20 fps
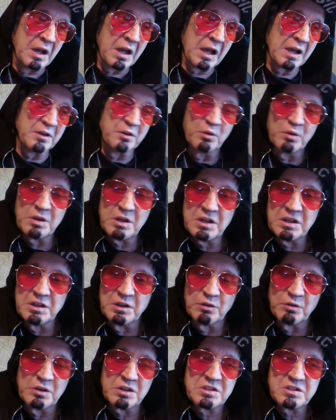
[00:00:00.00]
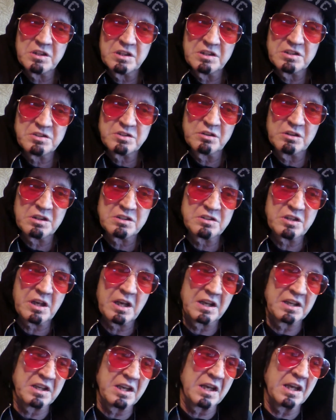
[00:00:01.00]
I know it's like
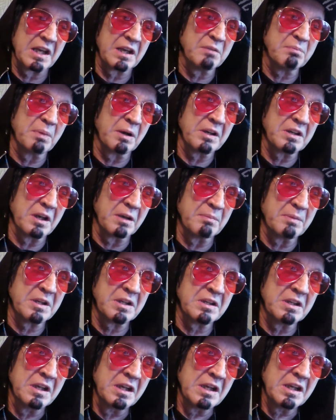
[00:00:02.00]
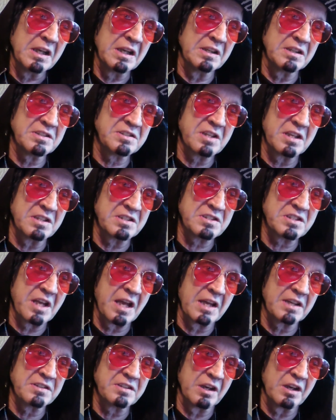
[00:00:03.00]
a gig, but I mean in the sense that